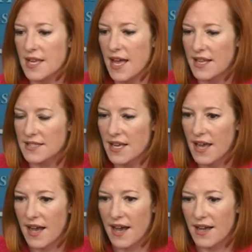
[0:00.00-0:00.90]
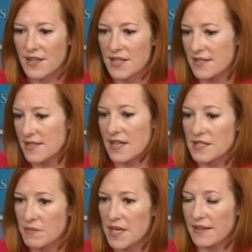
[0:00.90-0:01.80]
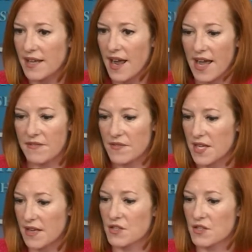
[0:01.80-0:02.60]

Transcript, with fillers: and uh, it's not something that I have a,